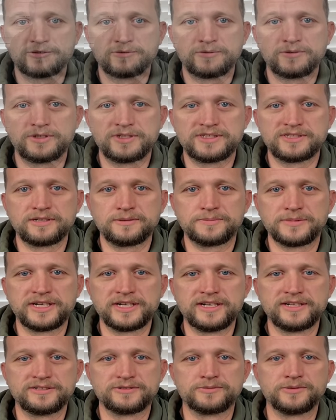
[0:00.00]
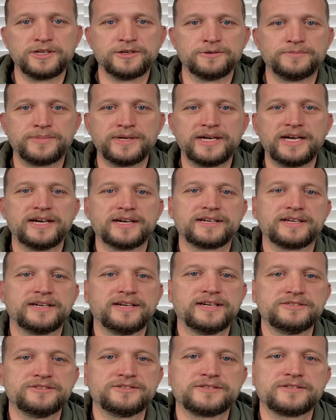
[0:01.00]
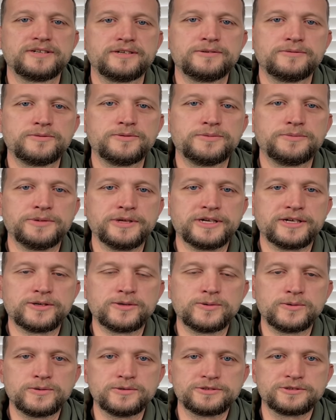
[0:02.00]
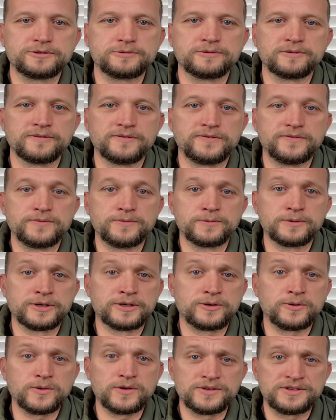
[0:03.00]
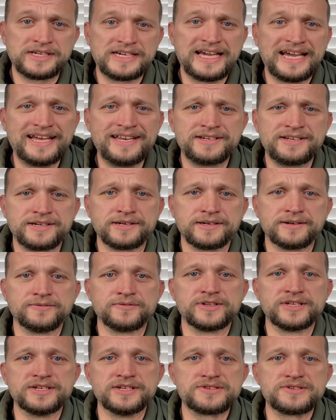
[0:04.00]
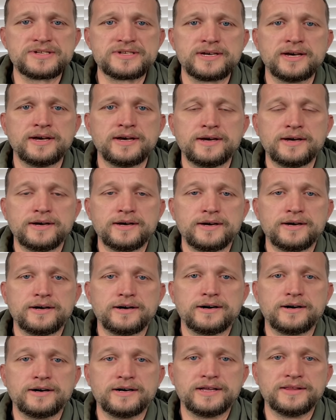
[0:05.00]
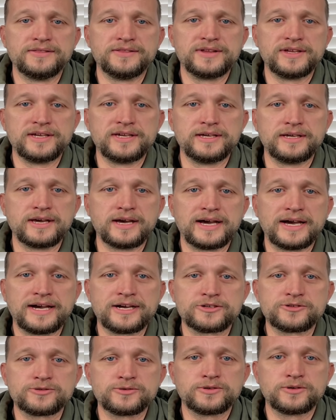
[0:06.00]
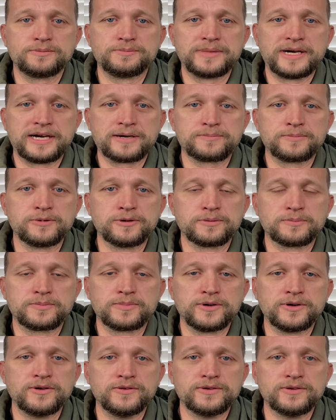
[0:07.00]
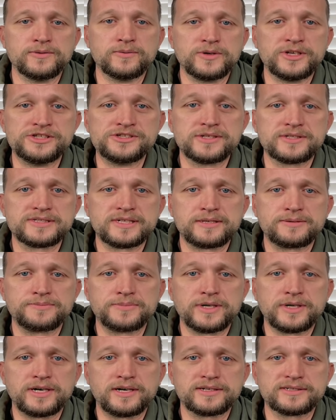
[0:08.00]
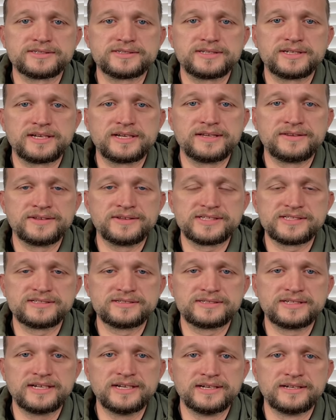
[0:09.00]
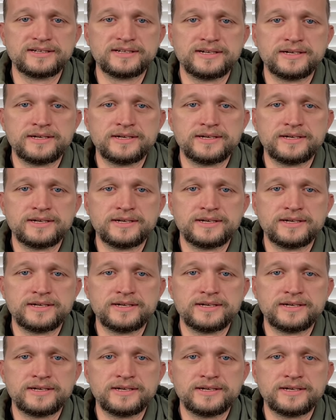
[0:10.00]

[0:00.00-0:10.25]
What is up, guys? We are back, and I just thought it would be cool to re record the ending of this on the actual MacBook Pro that we just unboxed, and this is it.